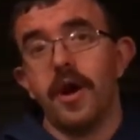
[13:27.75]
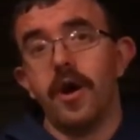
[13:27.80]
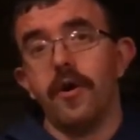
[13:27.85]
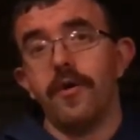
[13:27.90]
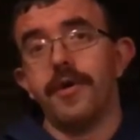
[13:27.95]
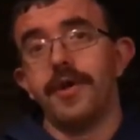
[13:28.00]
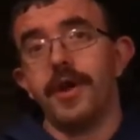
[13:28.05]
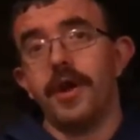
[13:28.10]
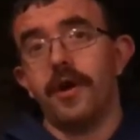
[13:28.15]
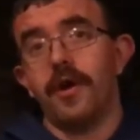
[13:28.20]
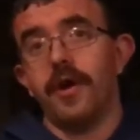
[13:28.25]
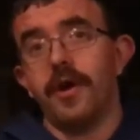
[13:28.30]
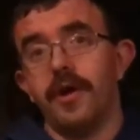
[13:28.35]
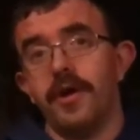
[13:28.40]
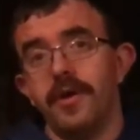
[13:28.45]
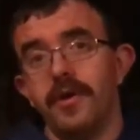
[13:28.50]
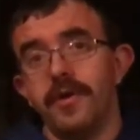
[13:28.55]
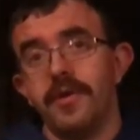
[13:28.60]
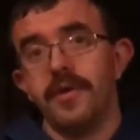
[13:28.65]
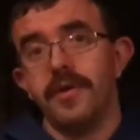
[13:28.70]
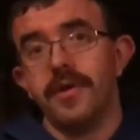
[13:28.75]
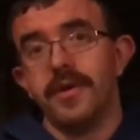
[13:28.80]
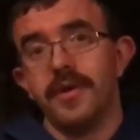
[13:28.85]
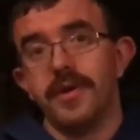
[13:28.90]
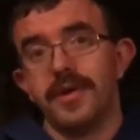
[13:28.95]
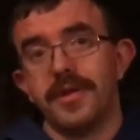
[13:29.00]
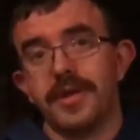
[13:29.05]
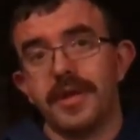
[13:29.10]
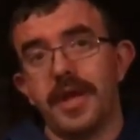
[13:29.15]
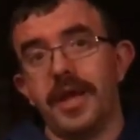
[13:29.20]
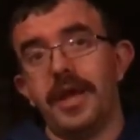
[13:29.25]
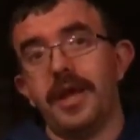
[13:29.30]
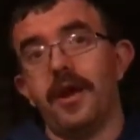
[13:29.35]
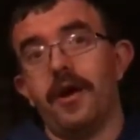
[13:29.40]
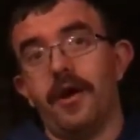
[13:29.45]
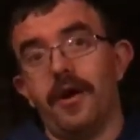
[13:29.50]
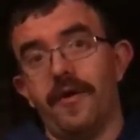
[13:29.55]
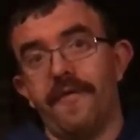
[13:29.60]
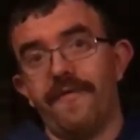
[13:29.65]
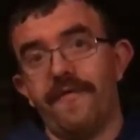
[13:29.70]
ODR Tee
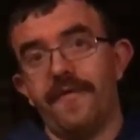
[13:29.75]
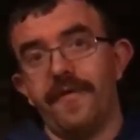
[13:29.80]
Off.